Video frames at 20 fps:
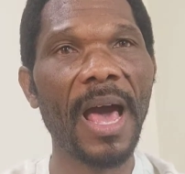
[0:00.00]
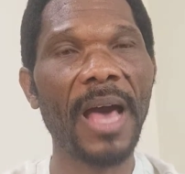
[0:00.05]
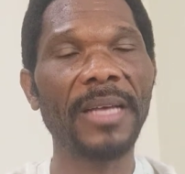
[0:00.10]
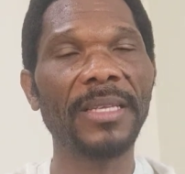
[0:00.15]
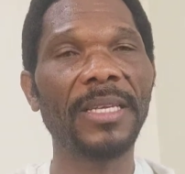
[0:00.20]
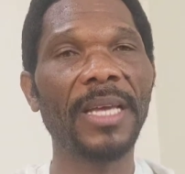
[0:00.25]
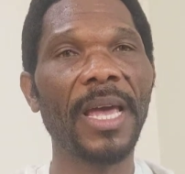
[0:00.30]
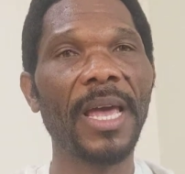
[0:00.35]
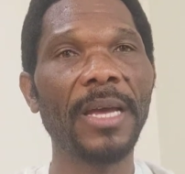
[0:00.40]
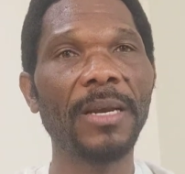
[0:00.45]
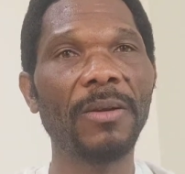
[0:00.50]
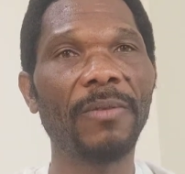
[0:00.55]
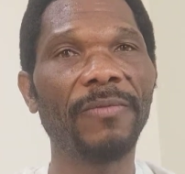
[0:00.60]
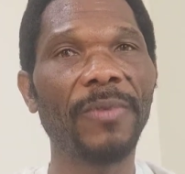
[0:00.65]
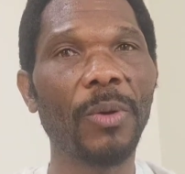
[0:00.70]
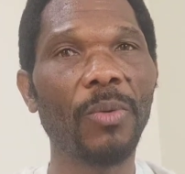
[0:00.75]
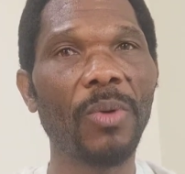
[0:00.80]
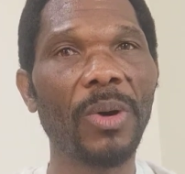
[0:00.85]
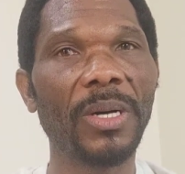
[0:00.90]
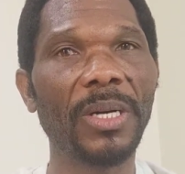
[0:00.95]
at the end of
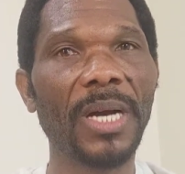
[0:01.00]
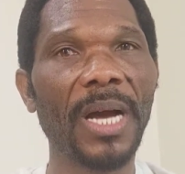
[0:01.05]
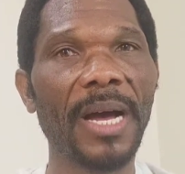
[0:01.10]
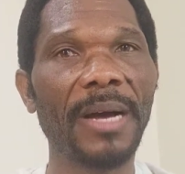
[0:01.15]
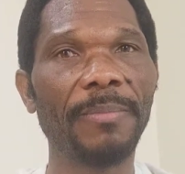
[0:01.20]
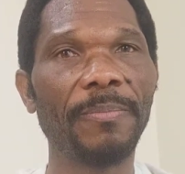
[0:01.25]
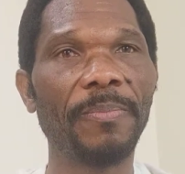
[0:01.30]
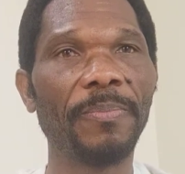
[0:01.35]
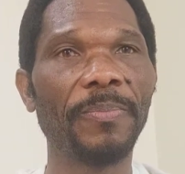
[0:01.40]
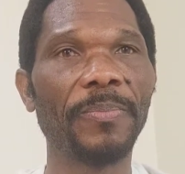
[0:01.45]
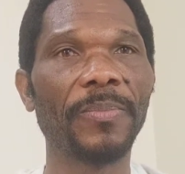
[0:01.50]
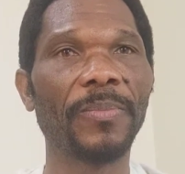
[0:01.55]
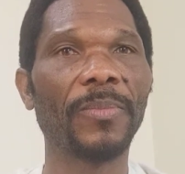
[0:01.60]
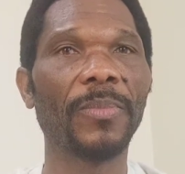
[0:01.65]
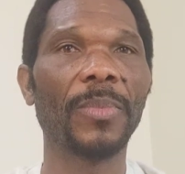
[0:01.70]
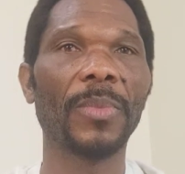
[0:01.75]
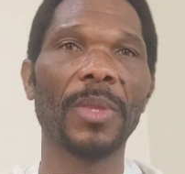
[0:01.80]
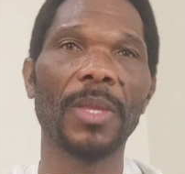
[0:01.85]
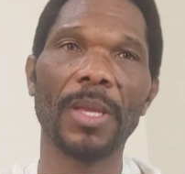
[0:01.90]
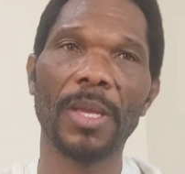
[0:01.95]
the World Cup,
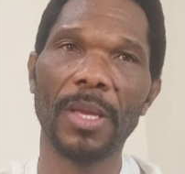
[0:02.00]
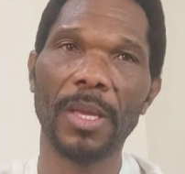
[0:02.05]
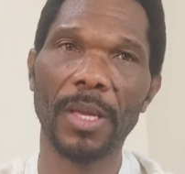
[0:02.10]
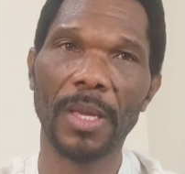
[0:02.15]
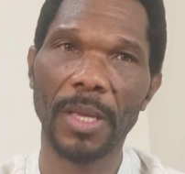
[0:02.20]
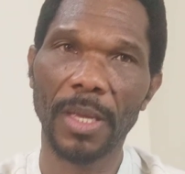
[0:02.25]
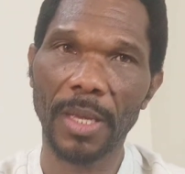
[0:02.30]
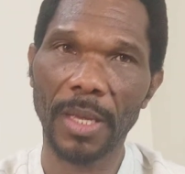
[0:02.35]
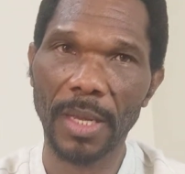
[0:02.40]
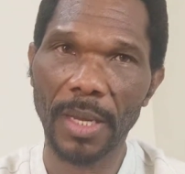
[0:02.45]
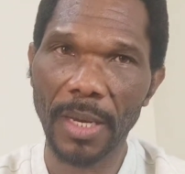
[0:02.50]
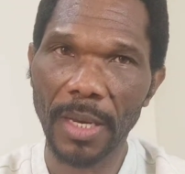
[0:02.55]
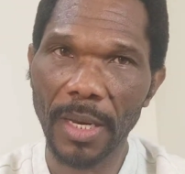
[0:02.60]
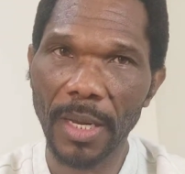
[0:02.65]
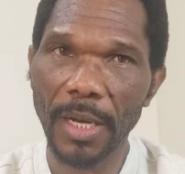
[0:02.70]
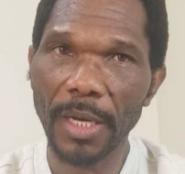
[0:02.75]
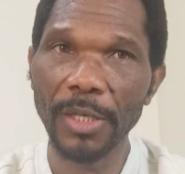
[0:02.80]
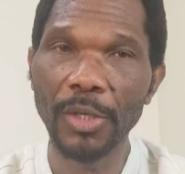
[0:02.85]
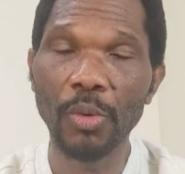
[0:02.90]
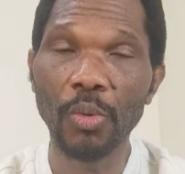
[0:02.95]

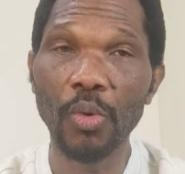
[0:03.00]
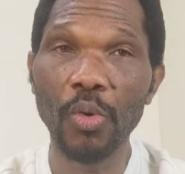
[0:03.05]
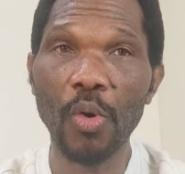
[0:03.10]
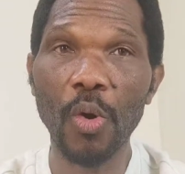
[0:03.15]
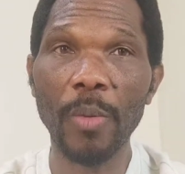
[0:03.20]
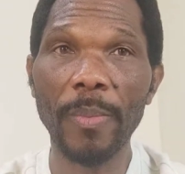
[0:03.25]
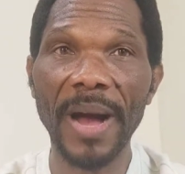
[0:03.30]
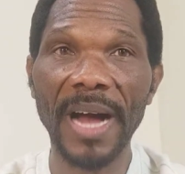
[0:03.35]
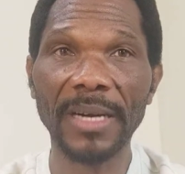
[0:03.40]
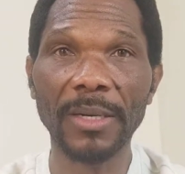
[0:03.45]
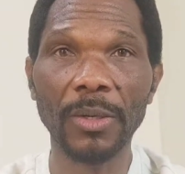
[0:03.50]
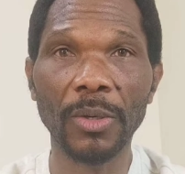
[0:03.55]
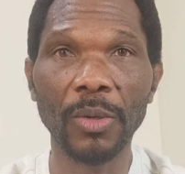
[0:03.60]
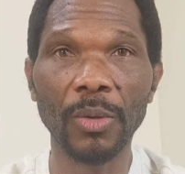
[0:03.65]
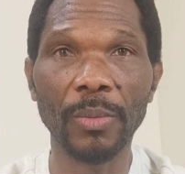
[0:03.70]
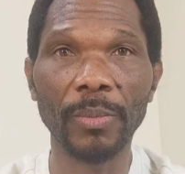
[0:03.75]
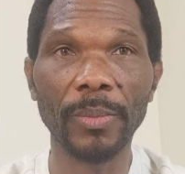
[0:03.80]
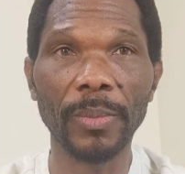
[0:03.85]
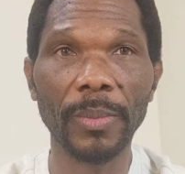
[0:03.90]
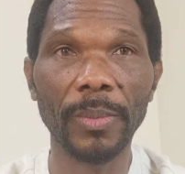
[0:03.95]
you will go back
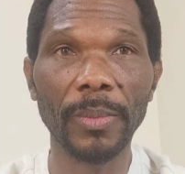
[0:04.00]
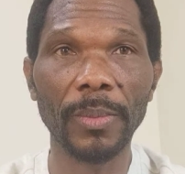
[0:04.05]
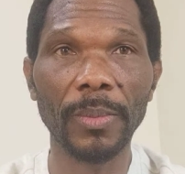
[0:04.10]
home.